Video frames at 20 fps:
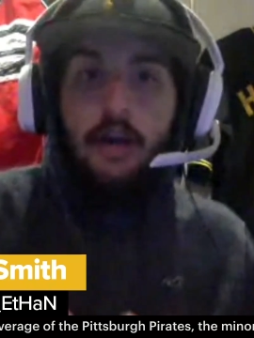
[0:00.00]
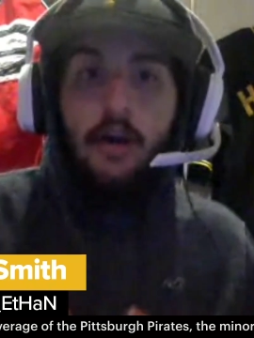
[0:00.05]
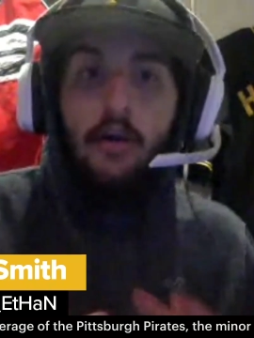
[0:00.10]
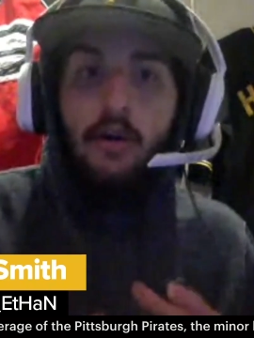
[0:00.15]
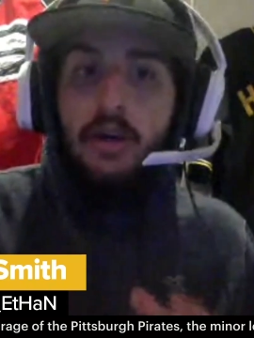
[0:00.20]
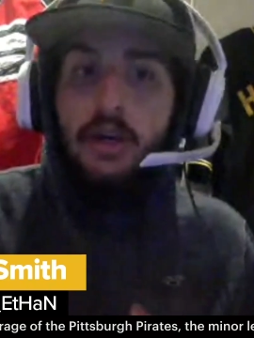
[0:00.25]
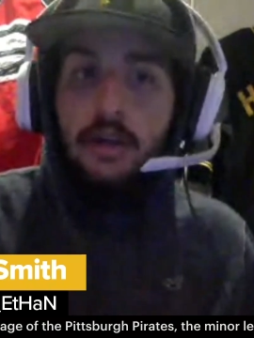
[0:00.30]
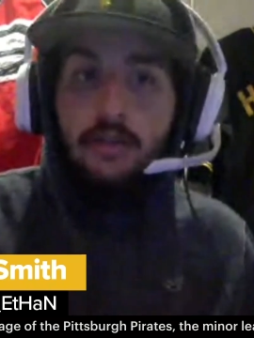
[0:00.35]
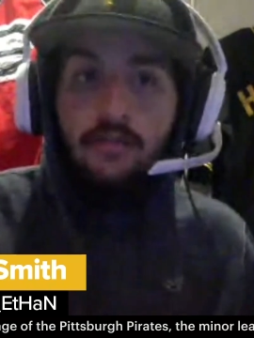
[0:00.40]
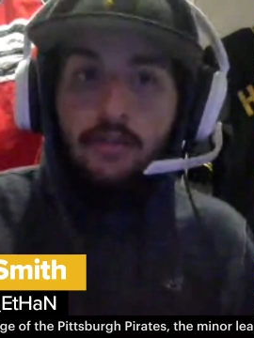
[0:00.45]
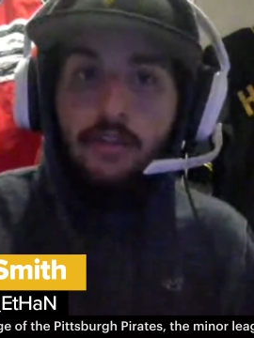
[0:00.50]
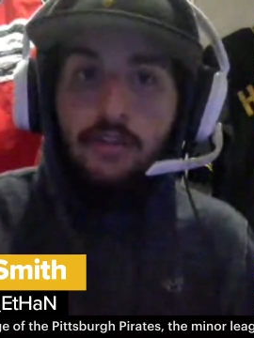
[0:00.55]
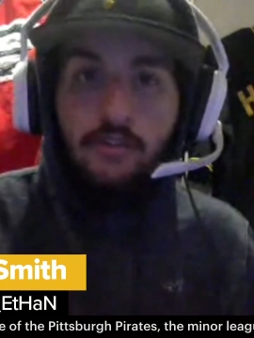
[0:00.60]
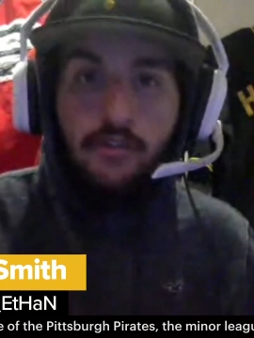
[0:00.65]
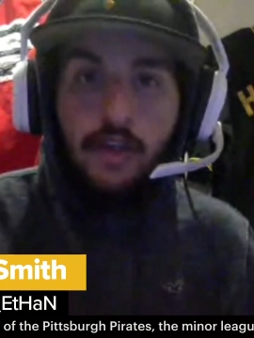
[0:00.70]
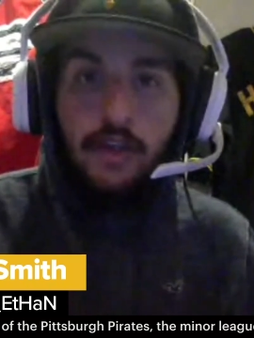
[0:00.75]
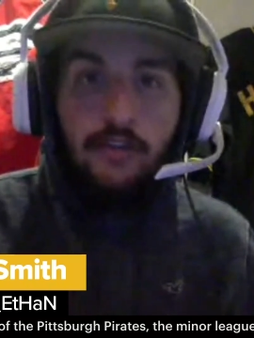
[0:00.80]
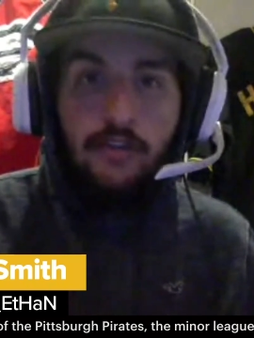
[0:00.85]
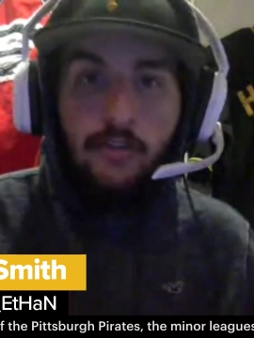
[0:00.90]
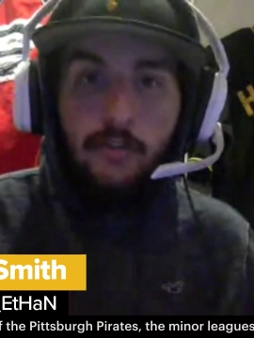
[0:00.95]
I'll give this
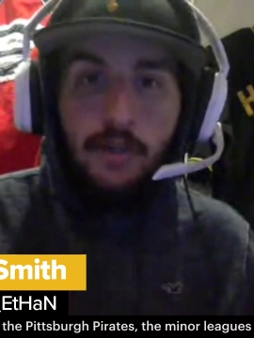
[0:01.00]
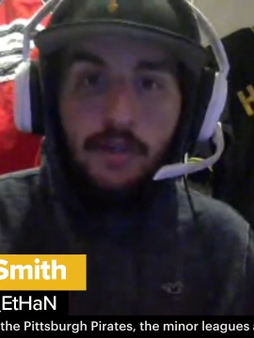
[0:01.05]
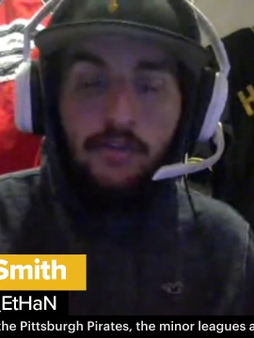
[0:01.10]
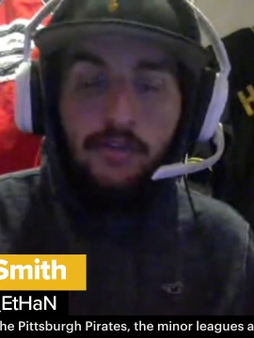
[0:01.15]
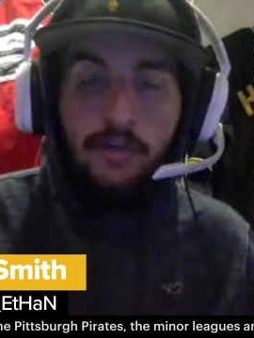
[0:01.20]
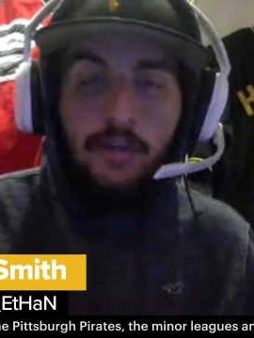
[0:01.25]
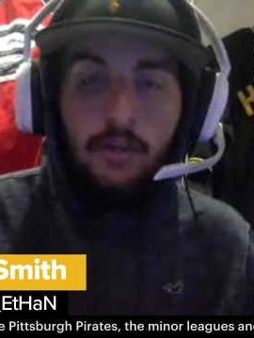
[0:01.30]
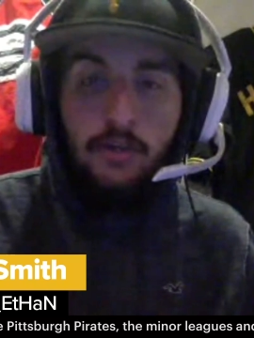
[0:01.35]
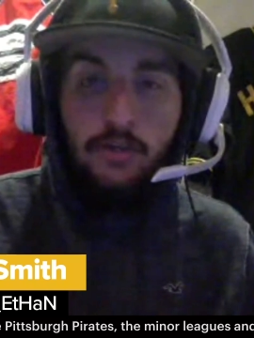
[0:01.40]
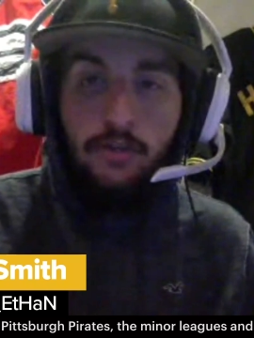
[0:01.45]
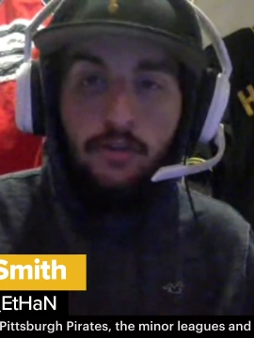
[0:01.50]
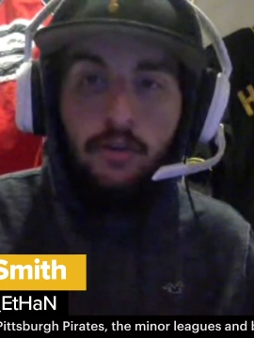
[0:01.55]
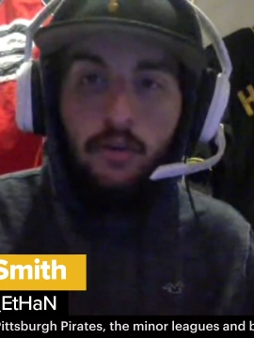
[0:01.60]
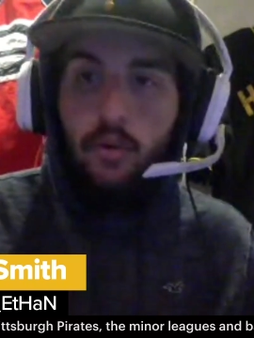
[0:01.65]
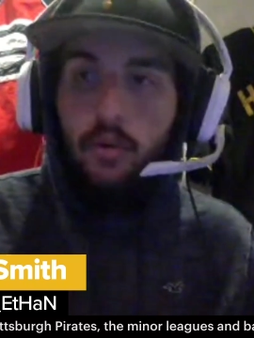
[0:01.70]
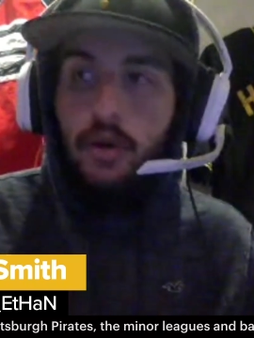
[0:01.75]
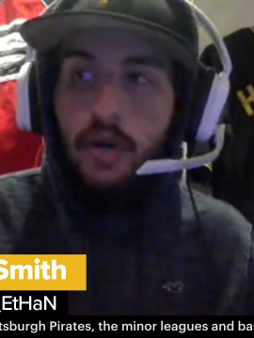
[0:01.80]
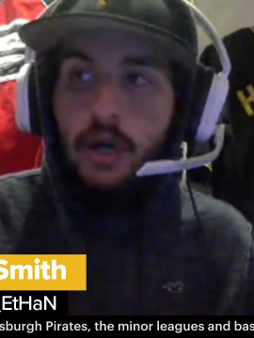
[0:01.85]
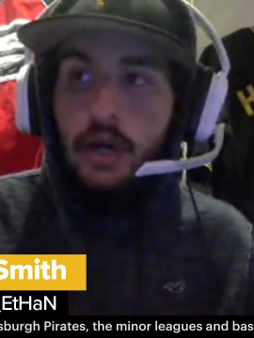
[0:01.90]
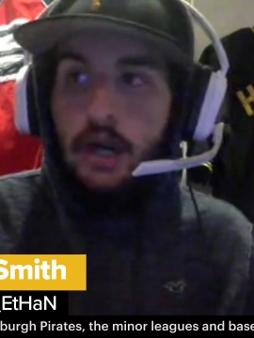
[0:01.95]
sentiment to you
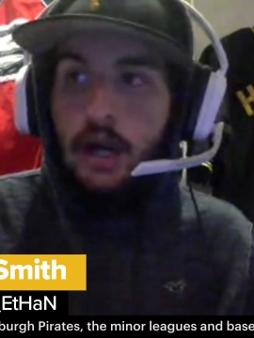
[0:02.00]
too.